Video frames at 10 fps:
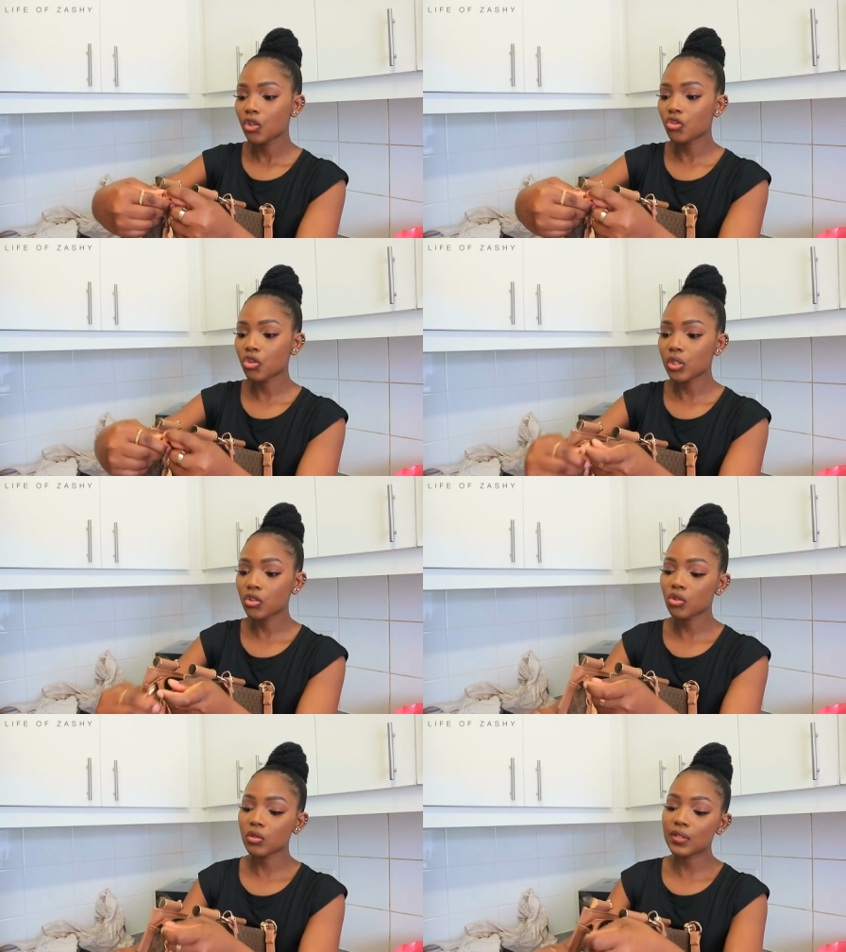
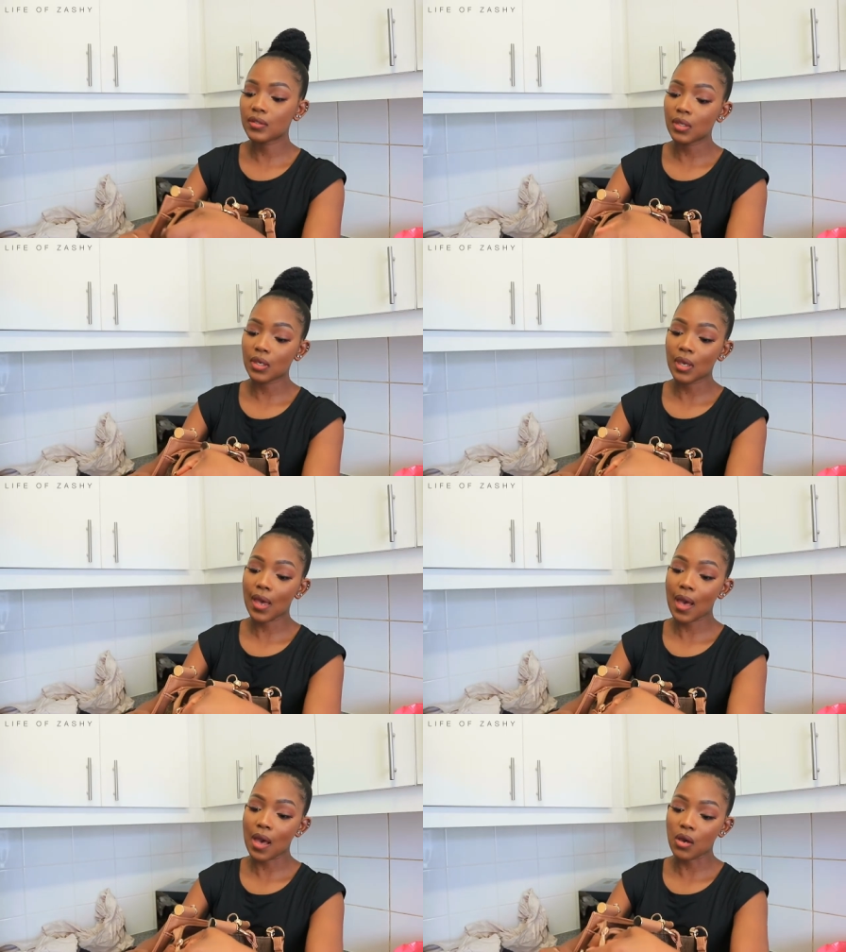just to see
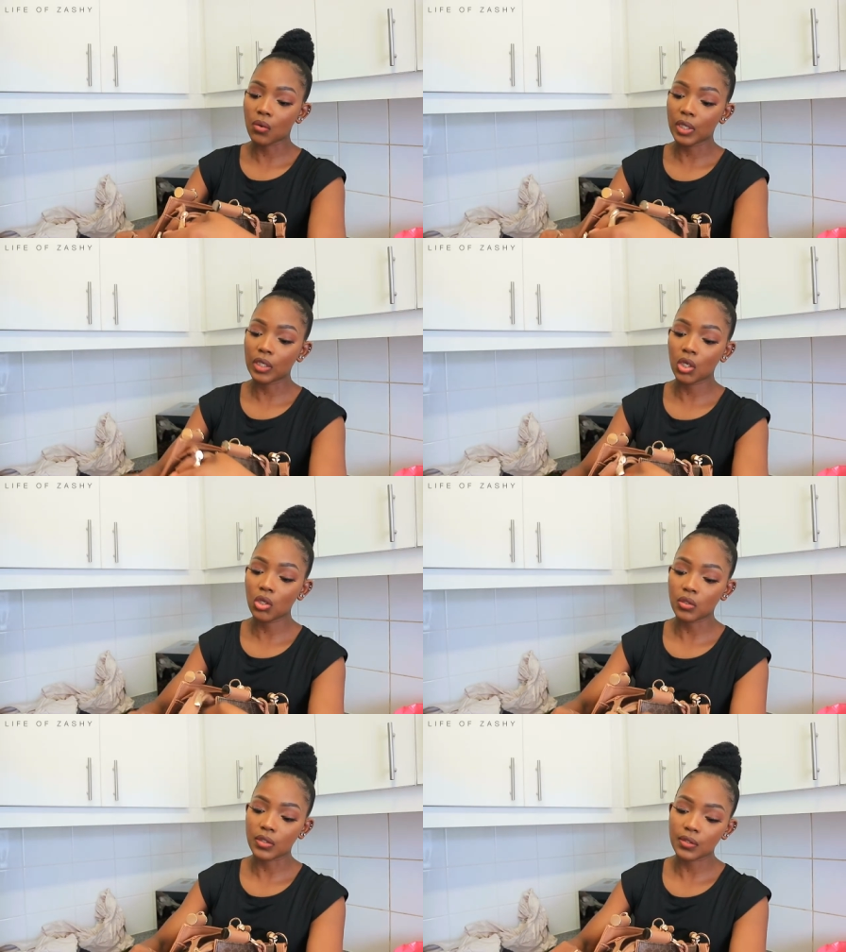how it
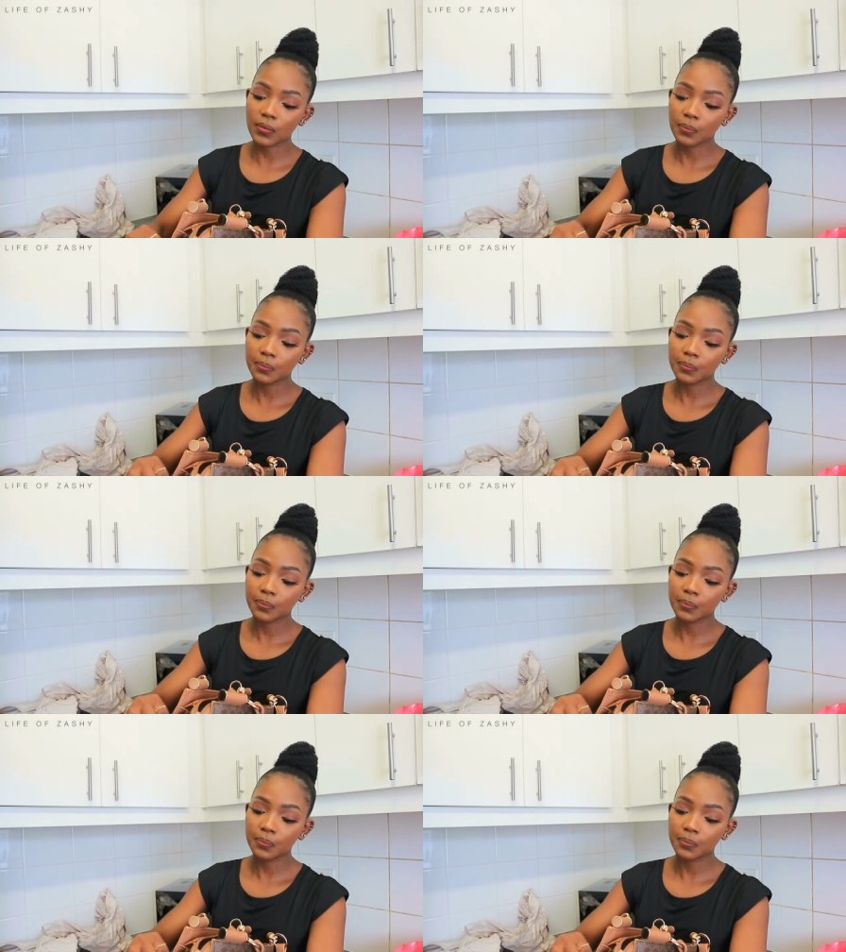looks.